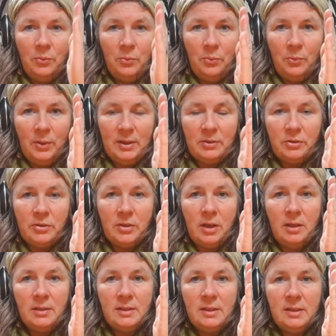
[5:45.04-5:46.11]
winter
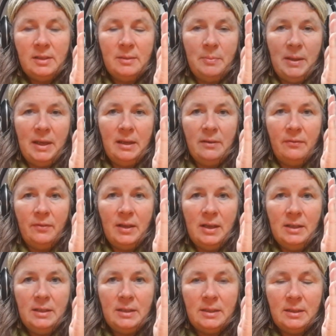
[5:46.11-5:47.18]
solstice, the peak of
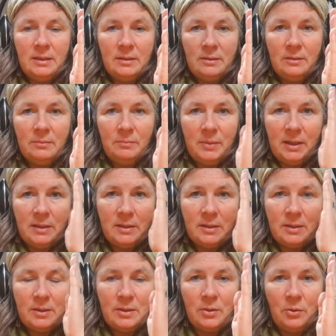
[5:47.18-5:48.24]
light, big
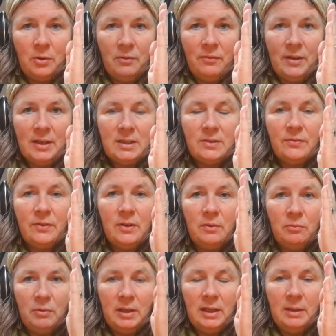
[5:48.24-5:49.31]
solar festival,
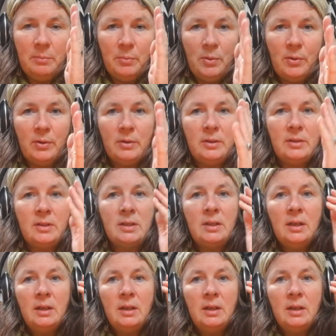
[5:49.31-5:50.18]
really important.